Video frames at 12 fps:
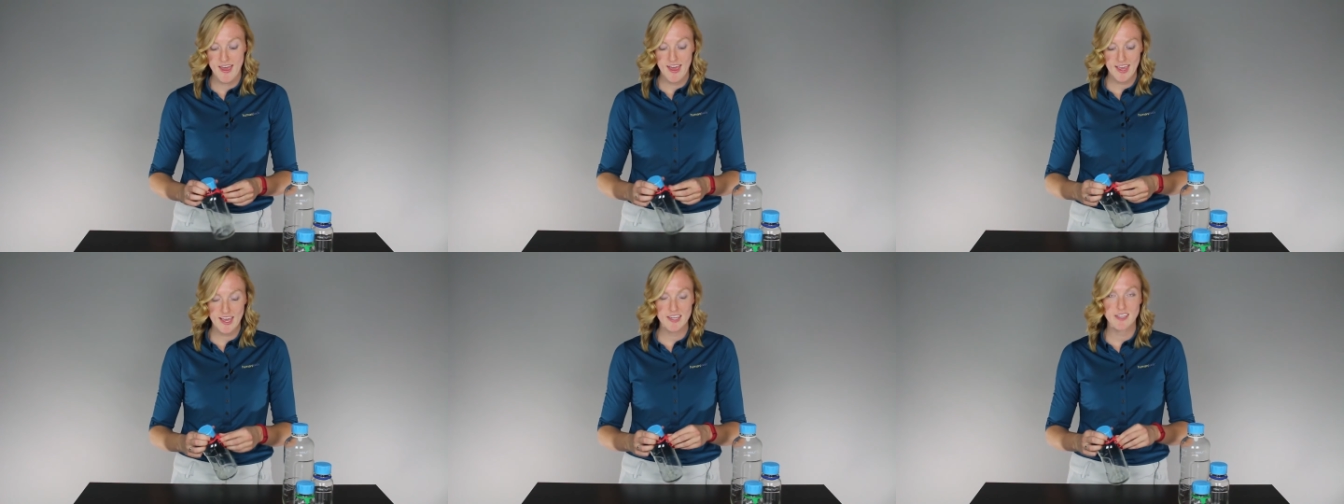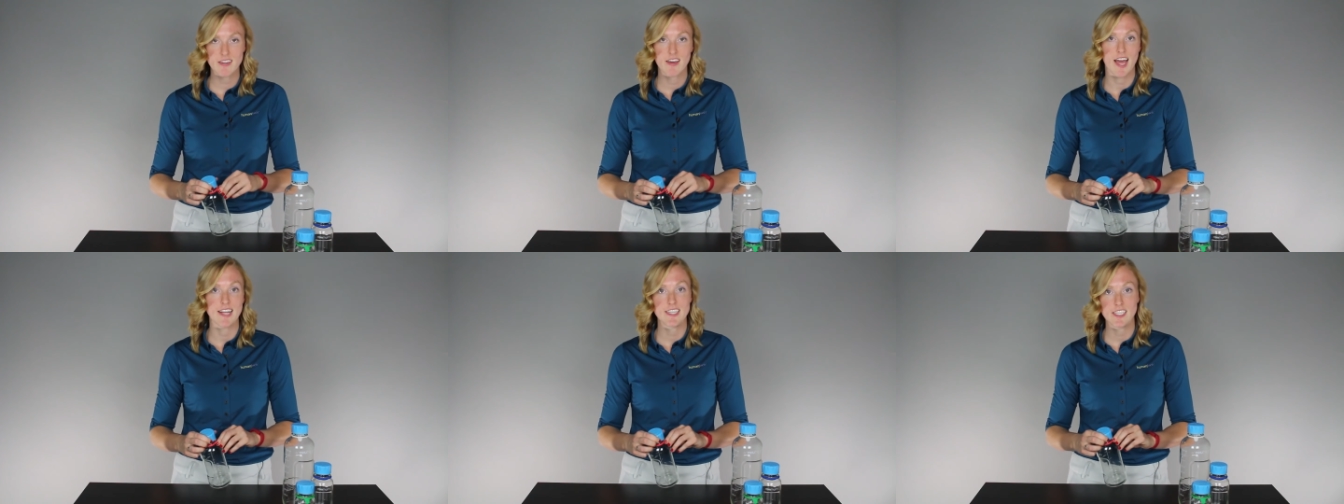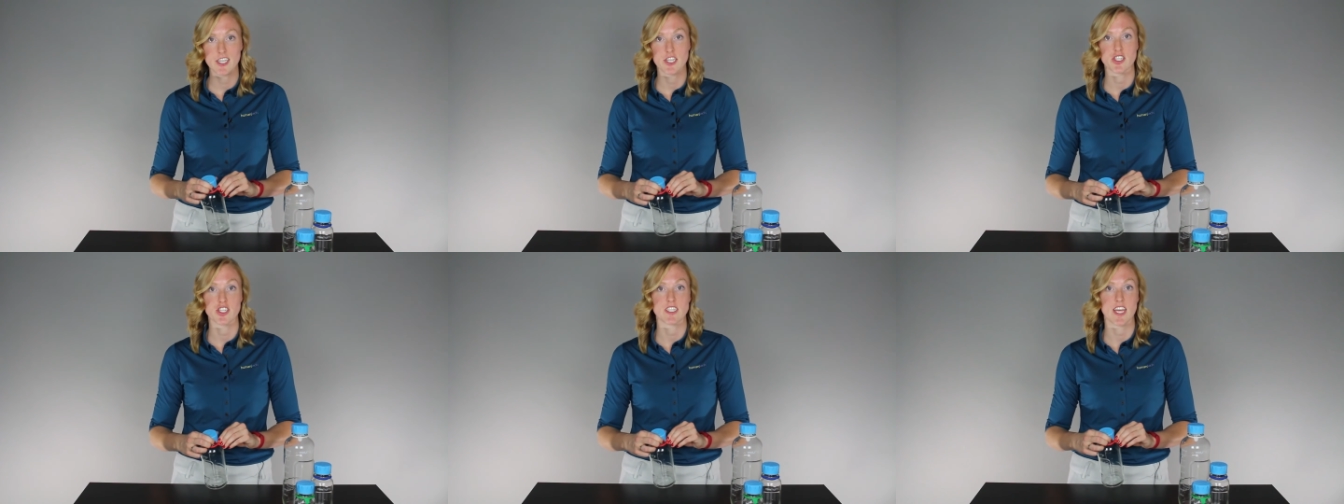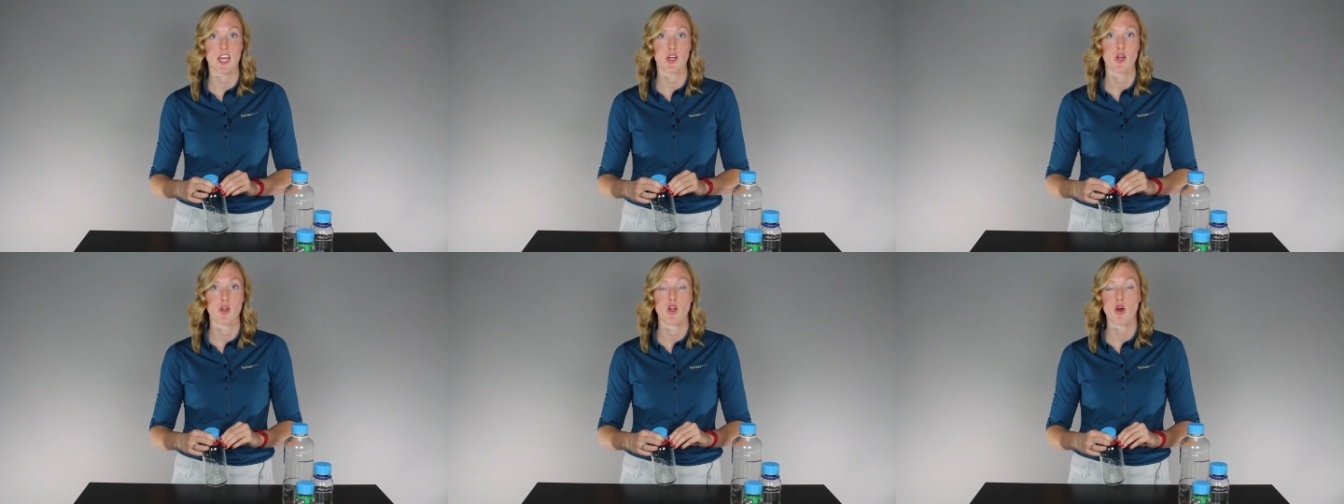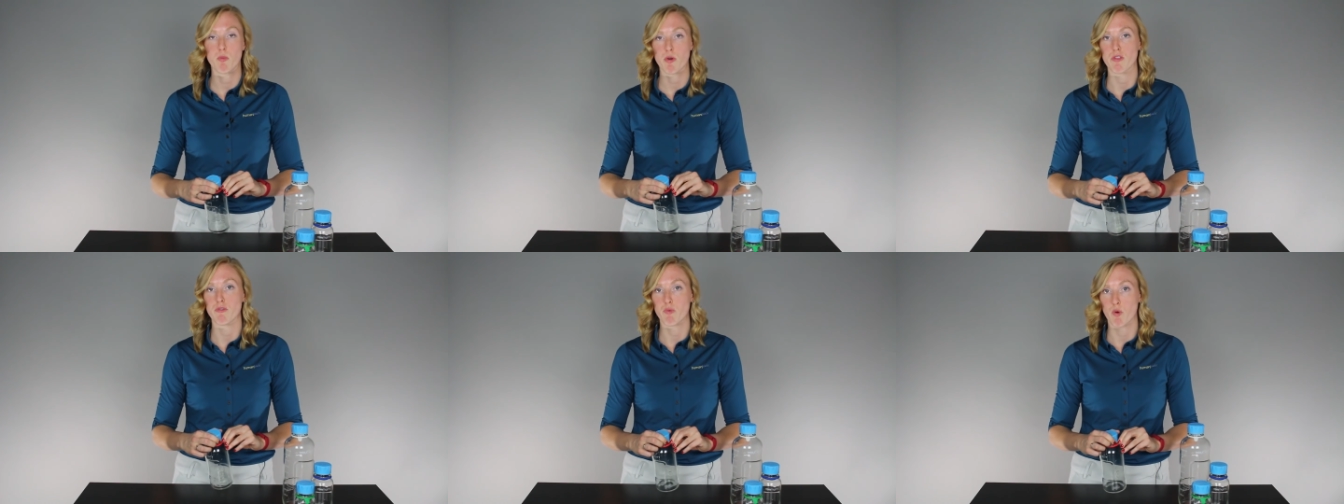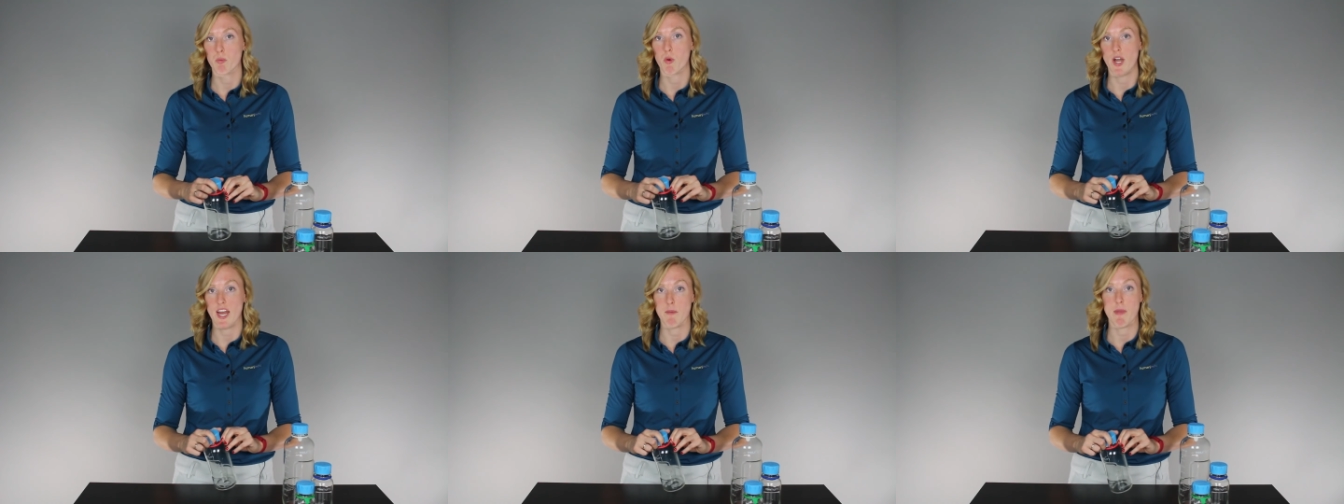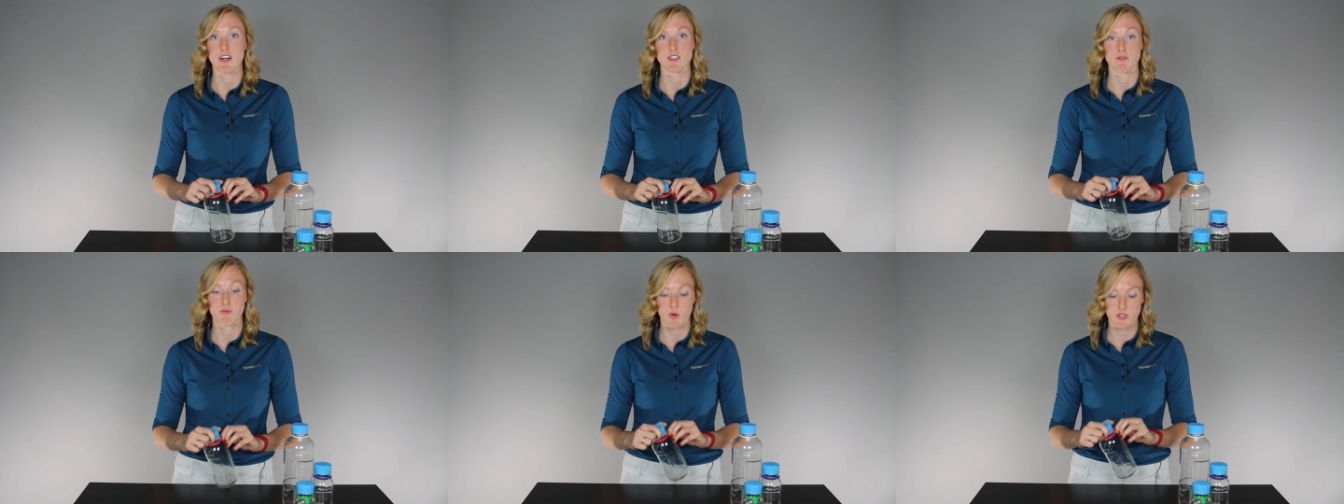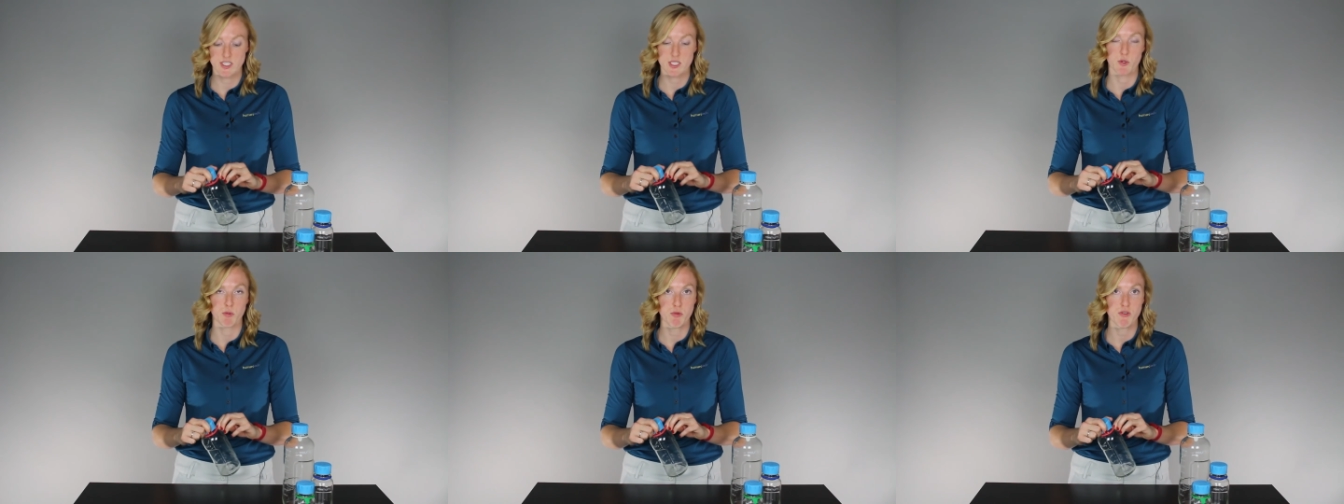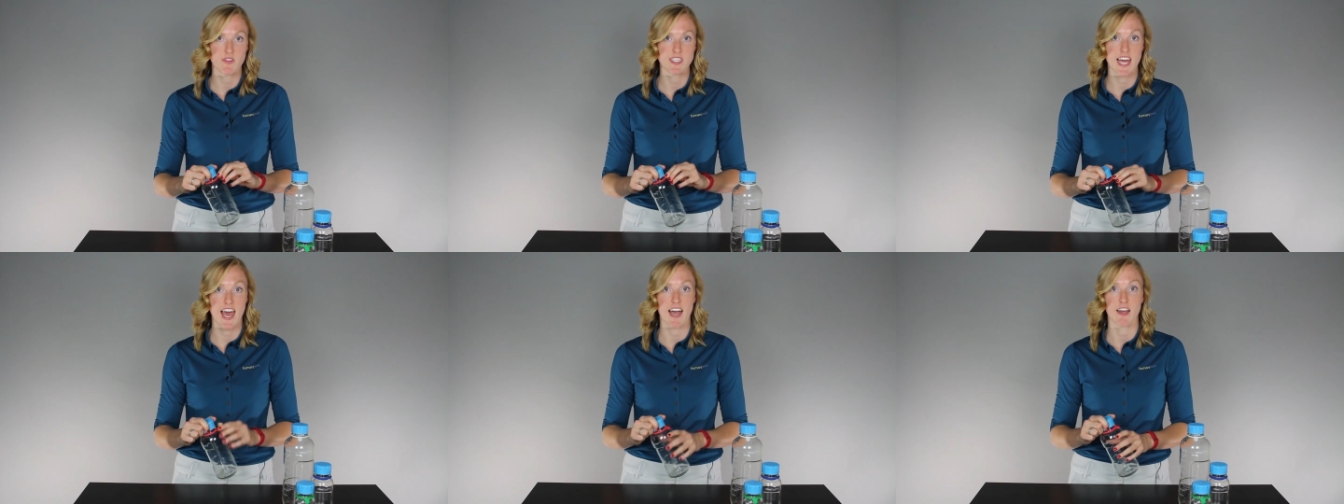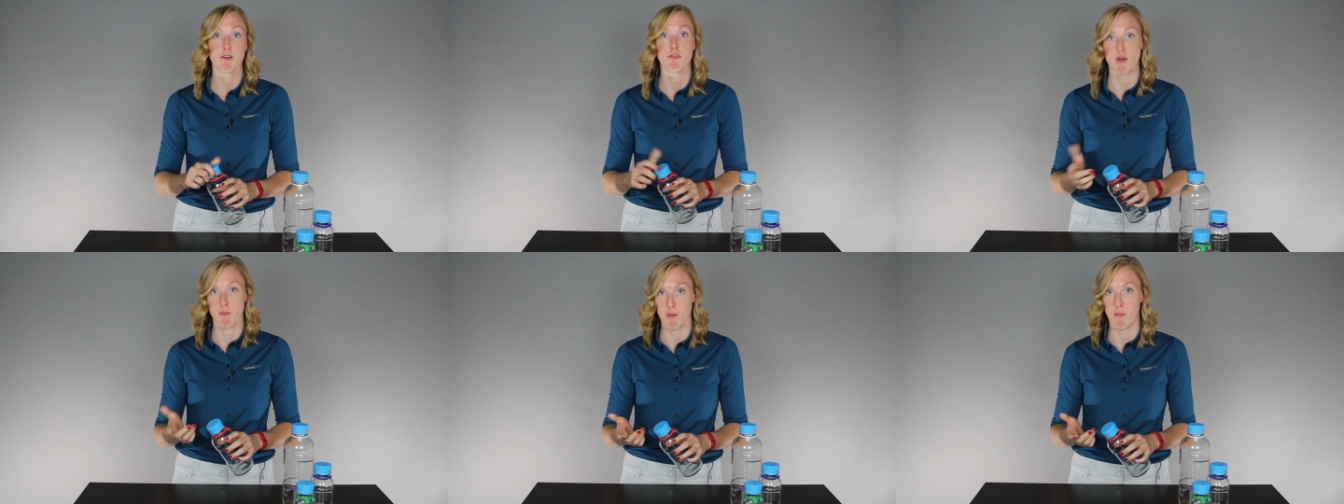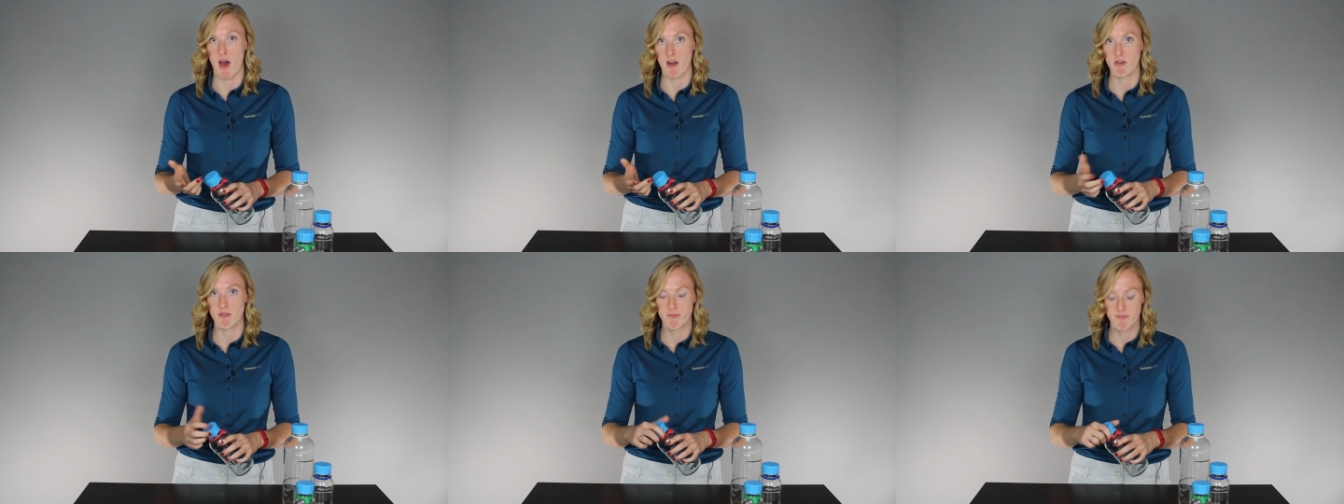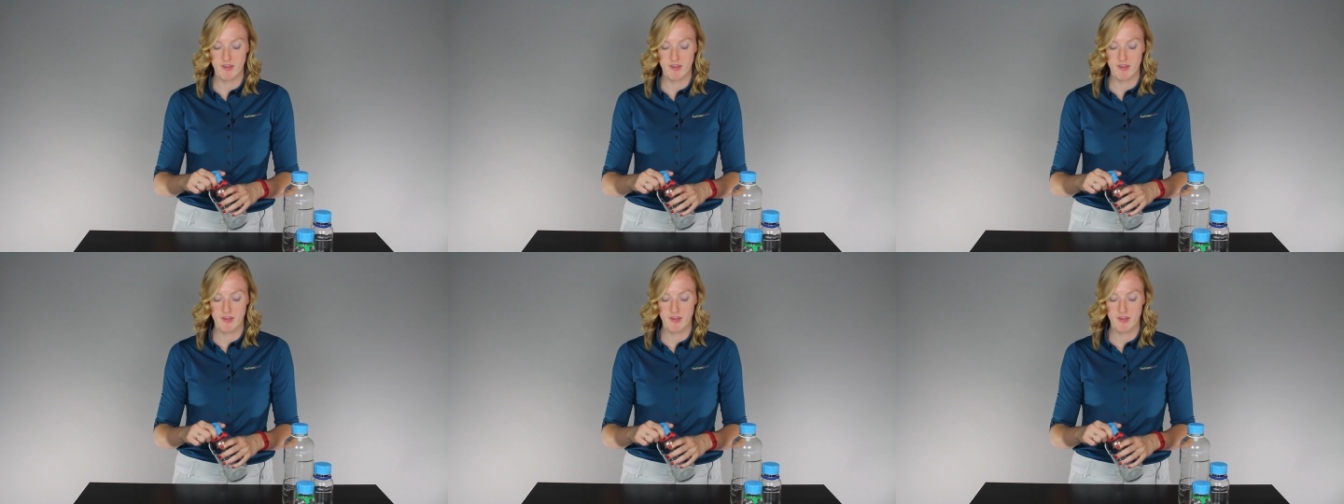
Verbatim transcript: and ideally it should take no more than 4.8 pounds of force to remove the tag from the bottle.